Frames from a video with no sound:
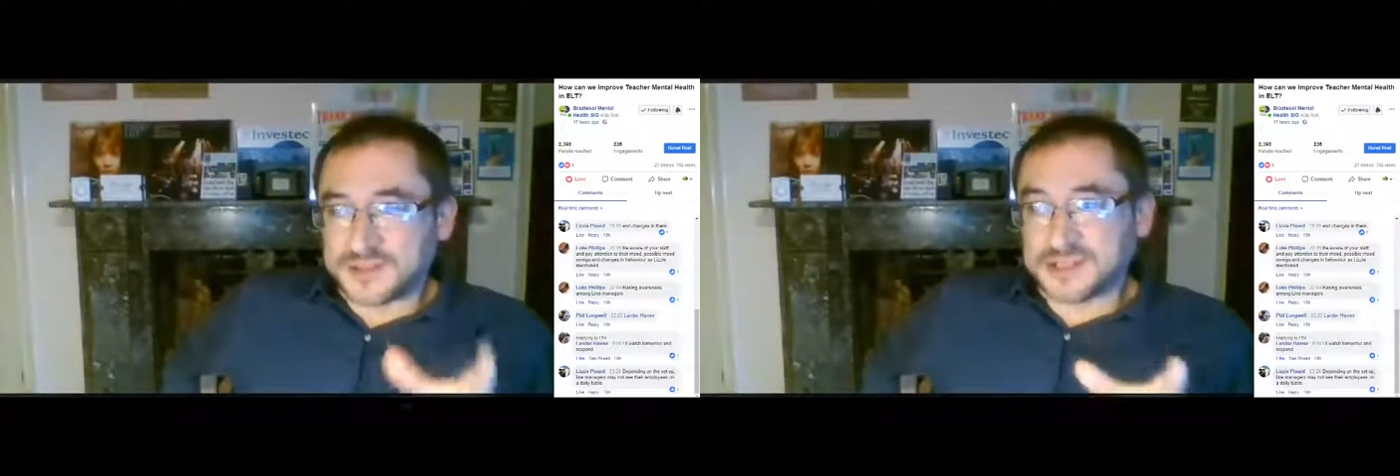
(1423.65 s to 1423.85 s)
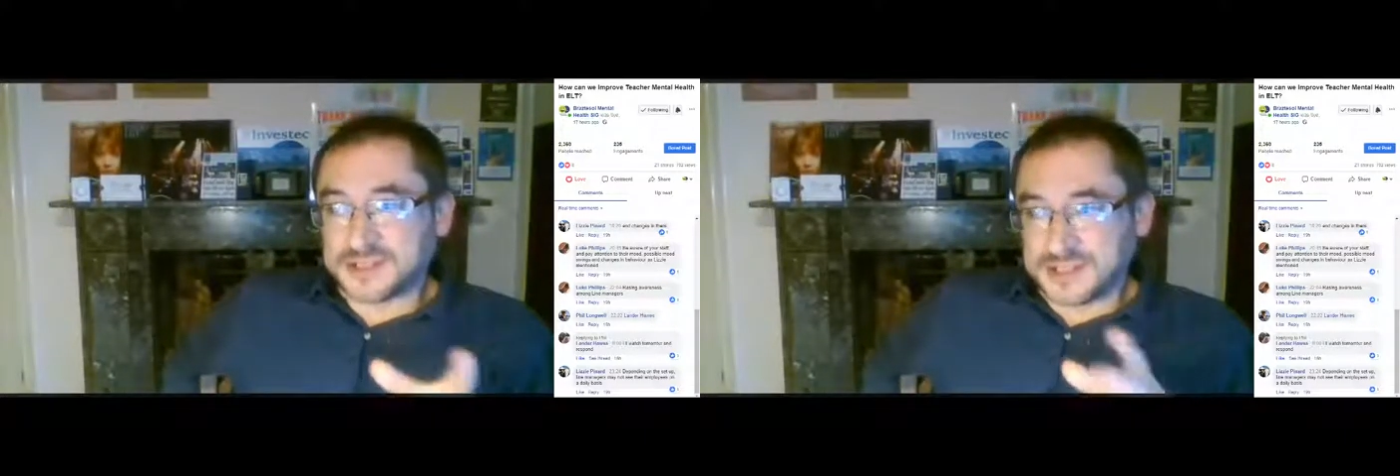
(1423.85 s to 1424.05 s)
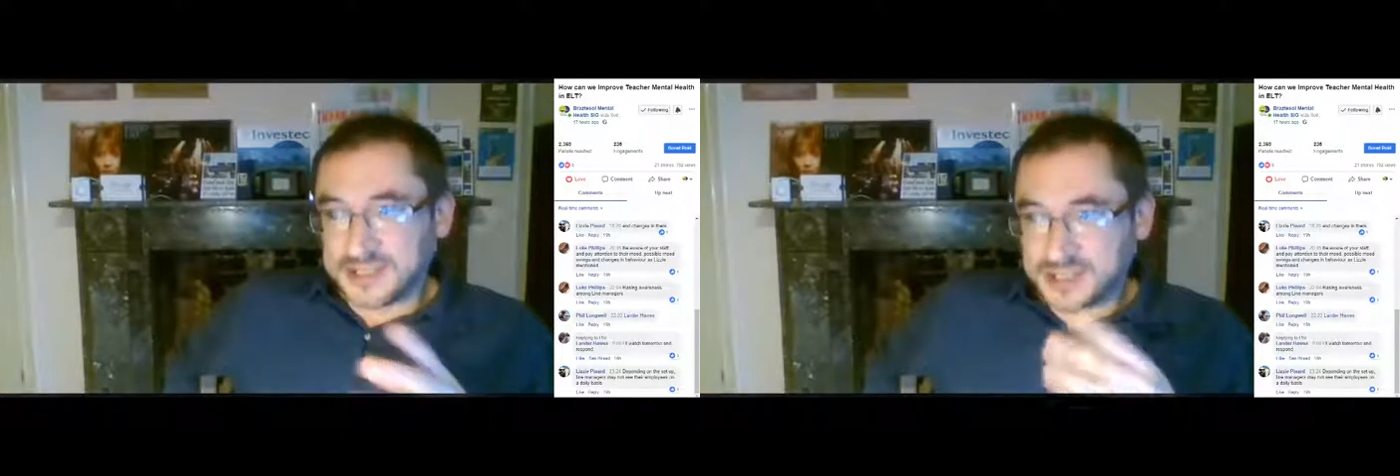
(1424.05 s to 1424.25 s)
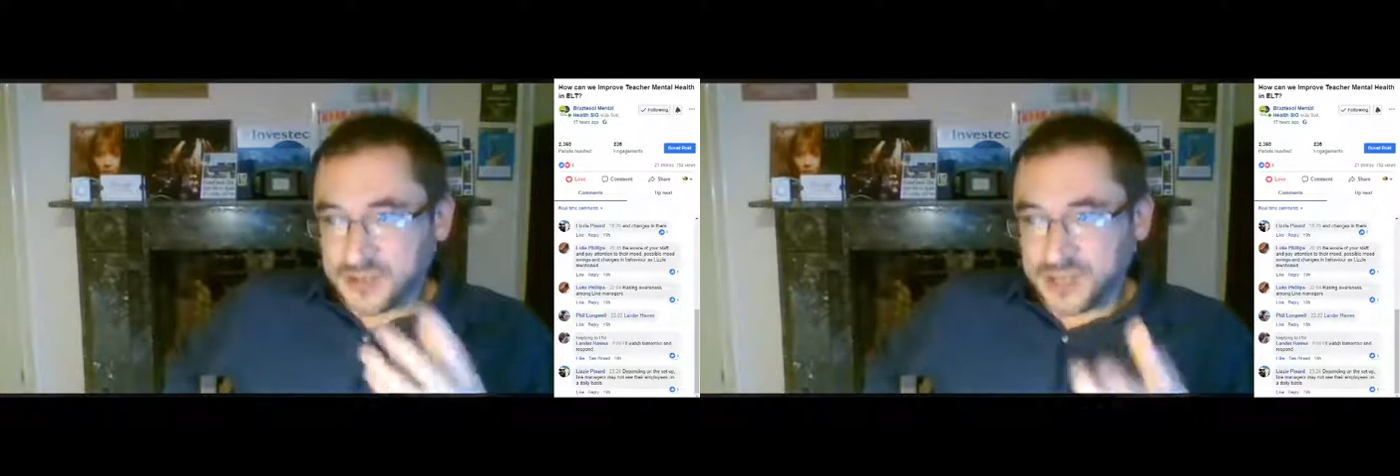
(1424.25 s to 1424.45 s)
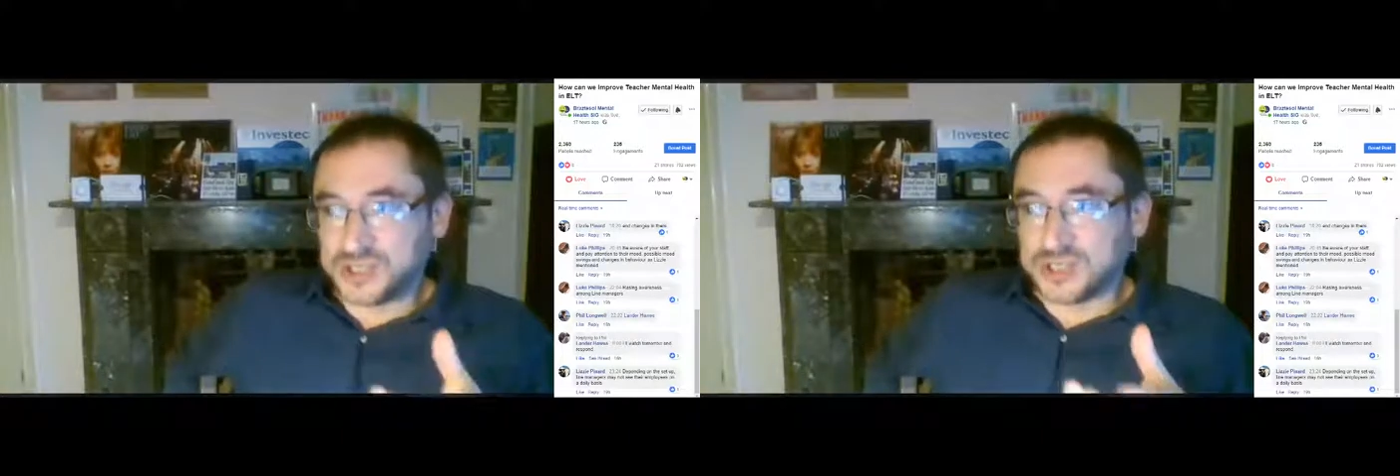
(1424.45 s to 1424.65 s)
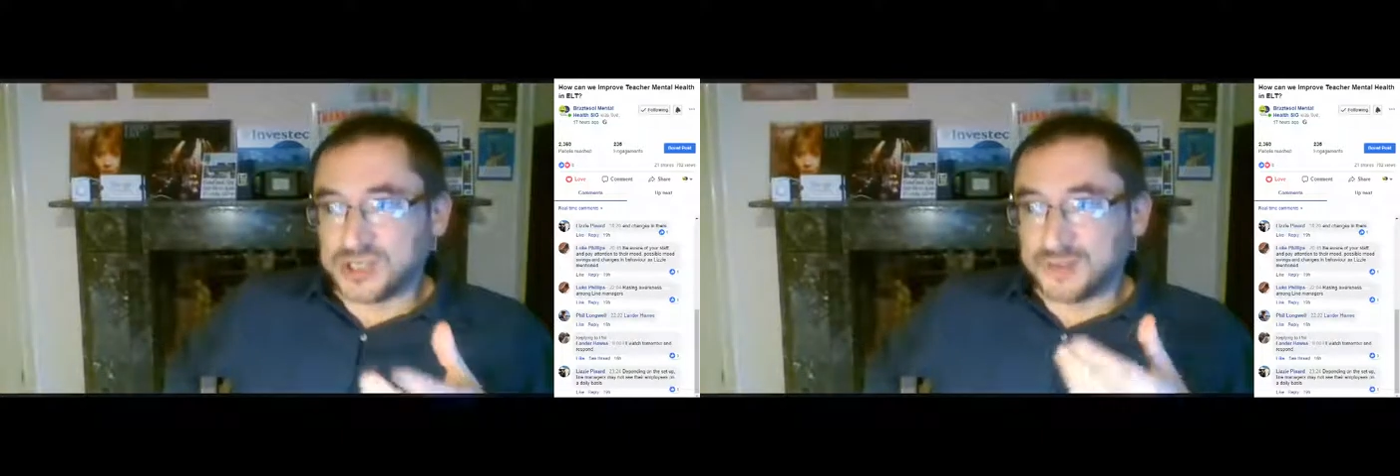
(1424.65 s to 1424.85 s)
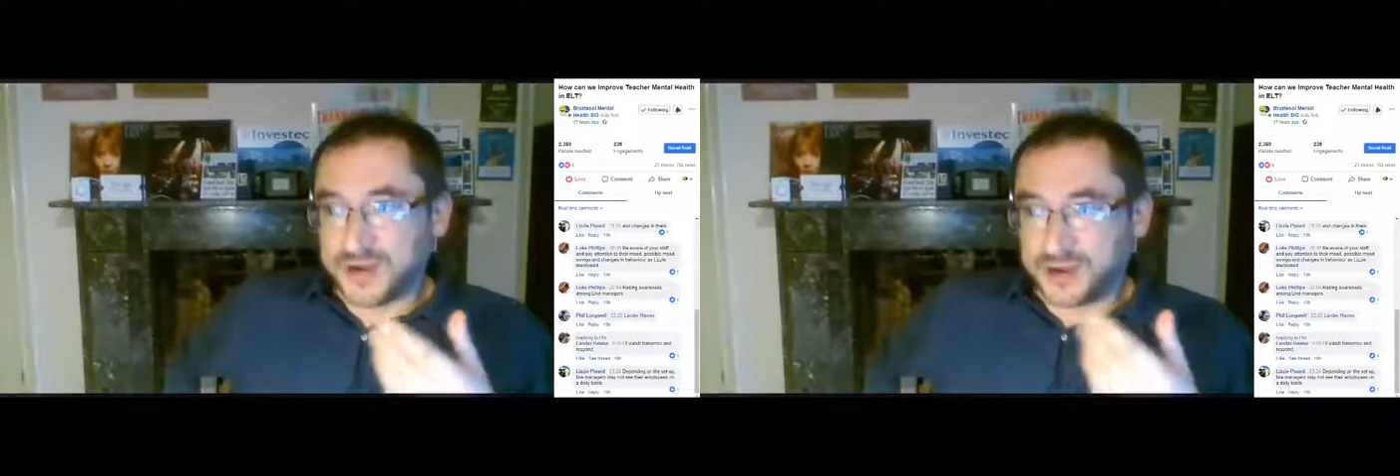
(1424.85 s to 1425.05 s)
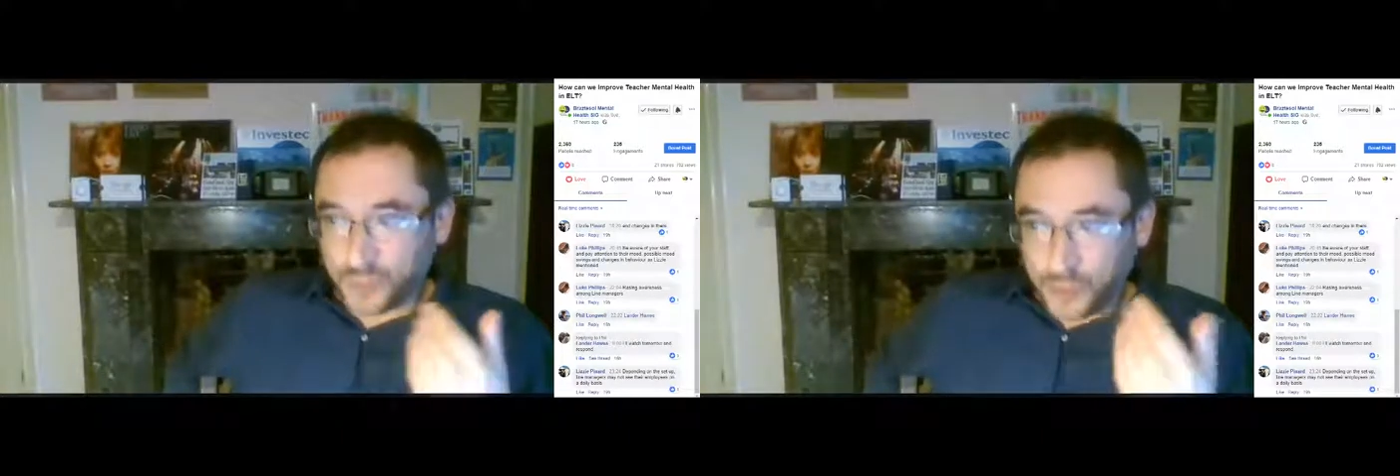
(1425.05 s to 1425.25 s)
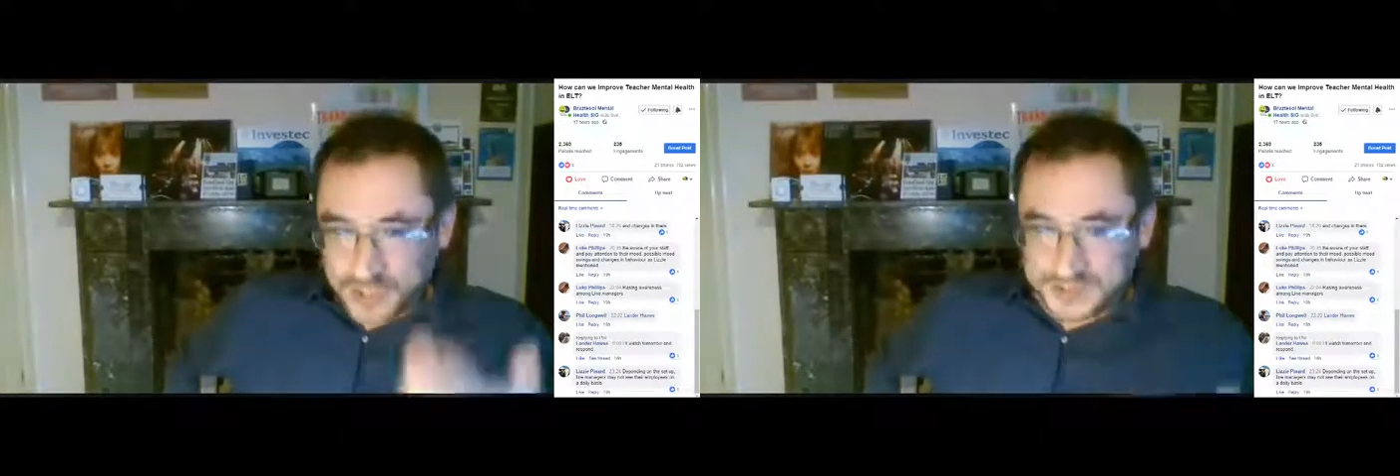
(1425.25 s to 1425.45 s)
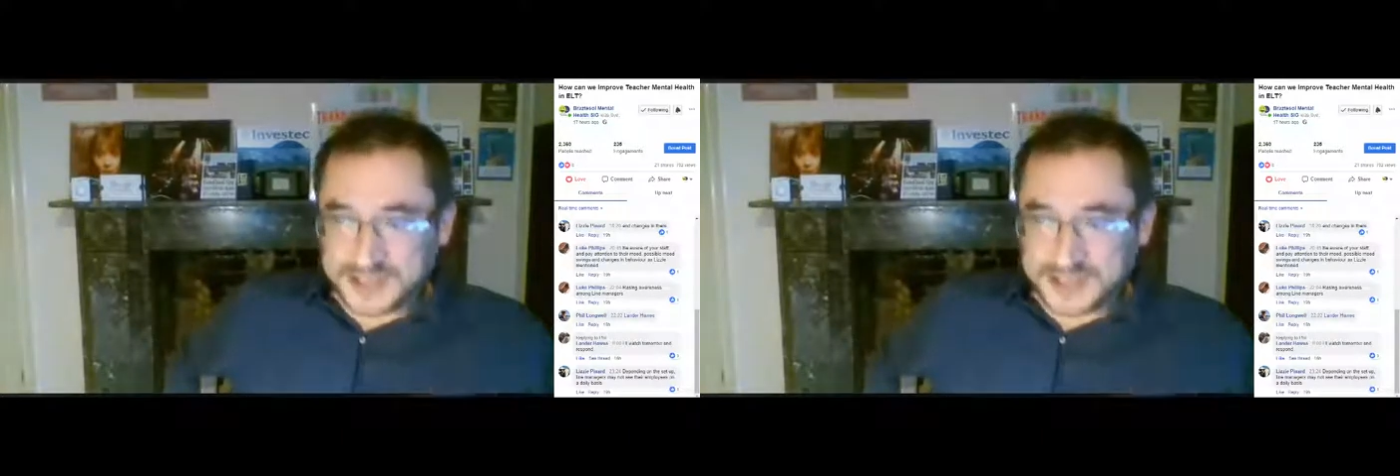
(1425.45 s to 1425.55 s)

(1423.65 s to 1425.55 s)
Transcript: answers to this question about